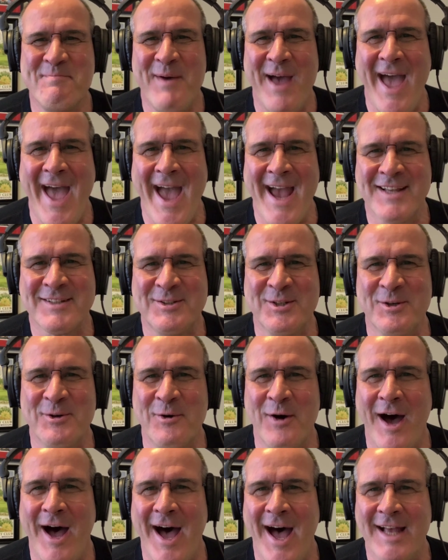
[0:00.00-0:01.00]
back
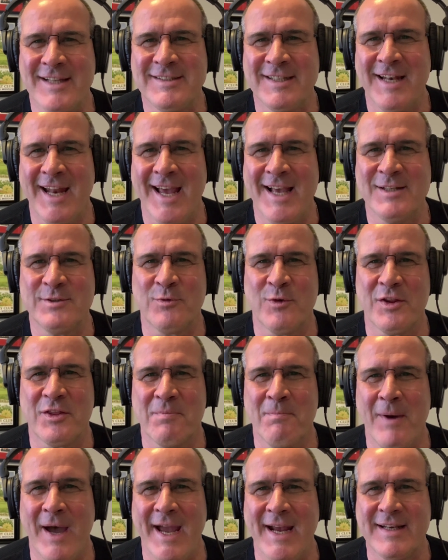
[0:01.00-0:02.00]
to Odds and Ends with
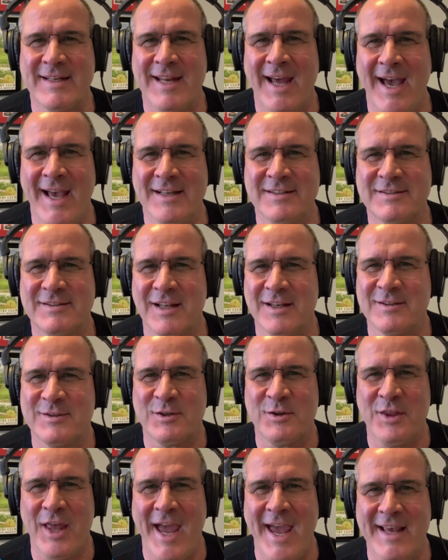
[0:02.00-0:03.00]
Mike Tice, this
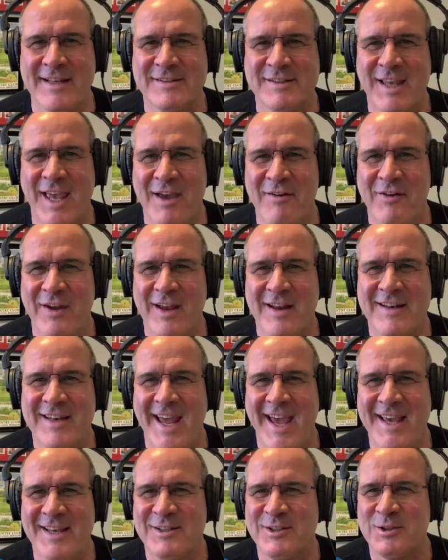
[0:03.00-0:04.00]
Thanksgiving
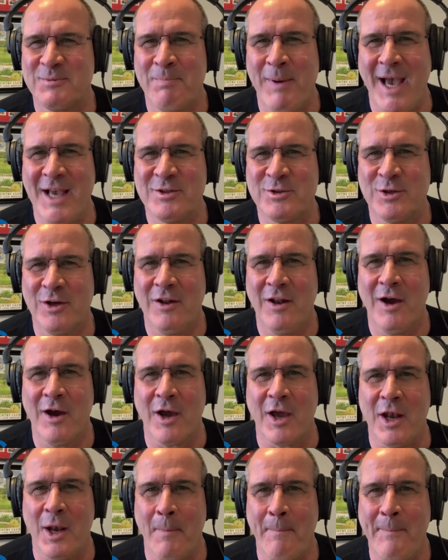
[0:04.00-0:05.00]
Day special. I'm
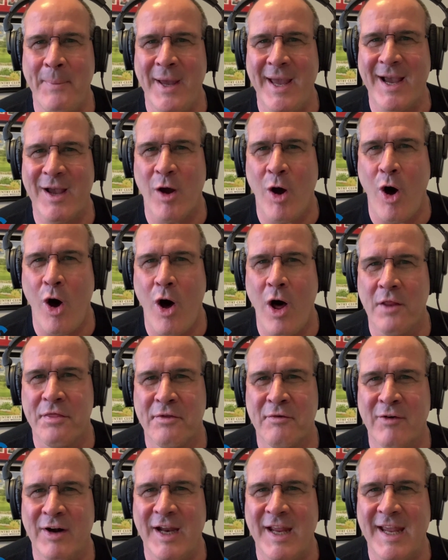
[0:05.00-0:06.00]
going to pick all
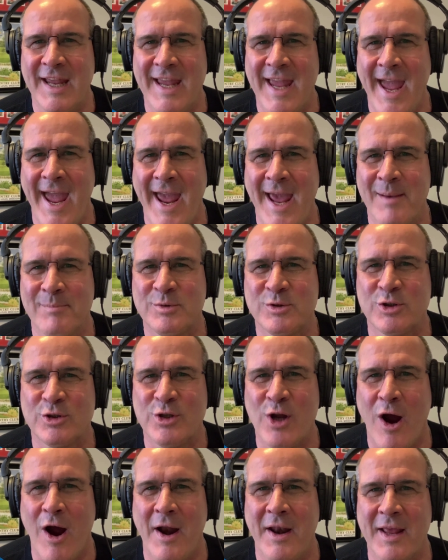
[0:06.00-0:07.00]
3 games,
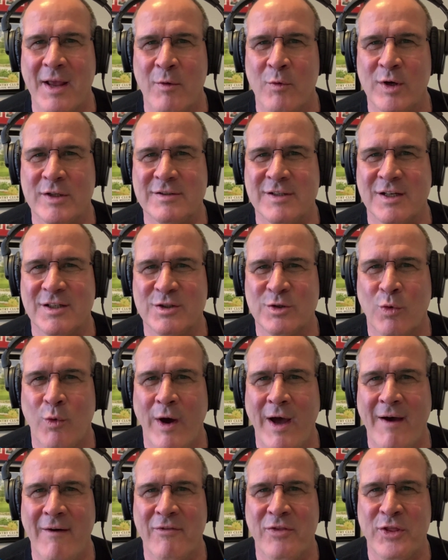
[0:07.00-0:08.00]
starting with the
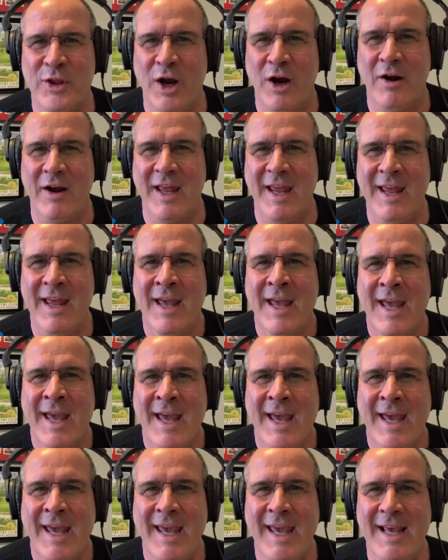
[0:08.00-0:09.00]
12:30
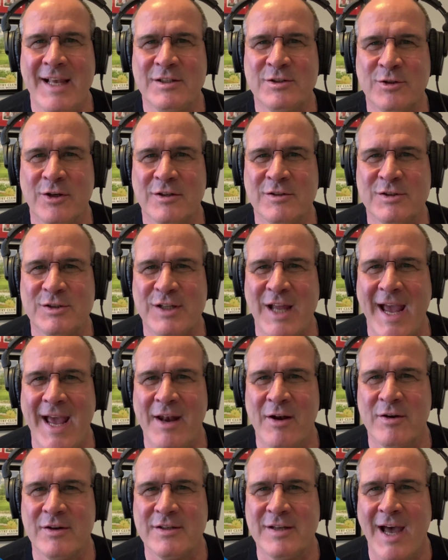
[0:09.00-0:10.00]
Eastern
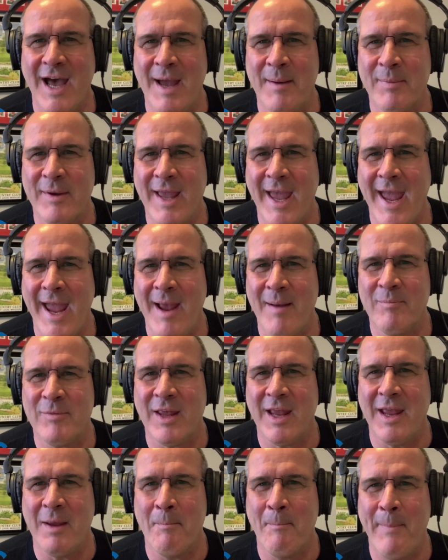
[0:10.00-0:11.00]
Standard Time game.
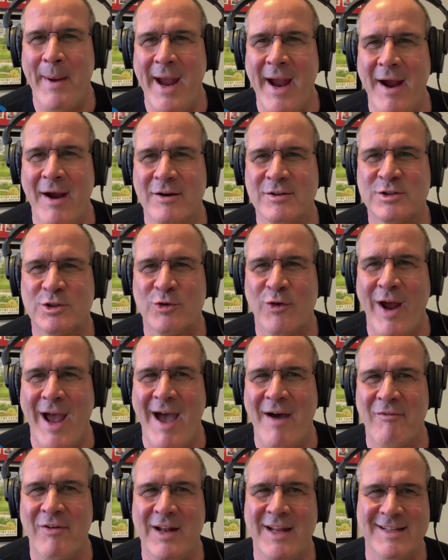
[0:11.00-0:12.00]
The Bears
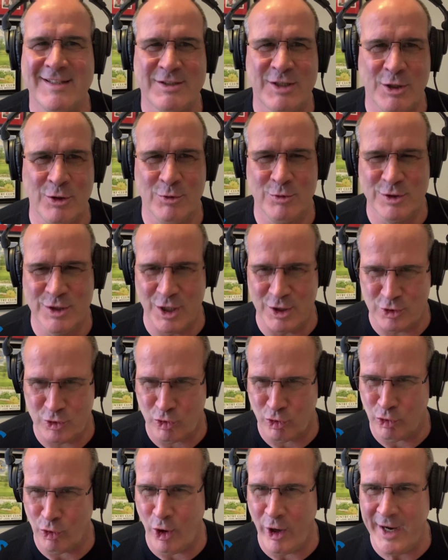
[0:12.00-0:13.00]
traveling to
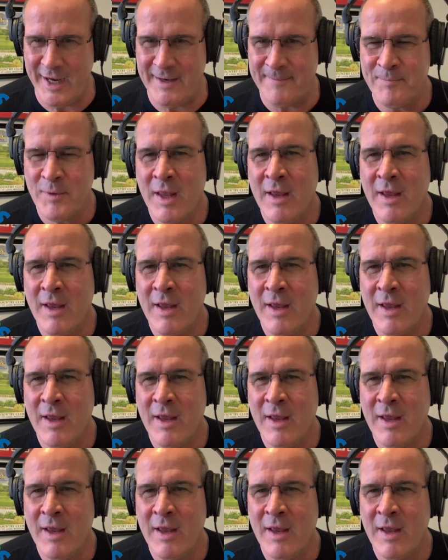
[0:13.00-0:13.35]
Detroit.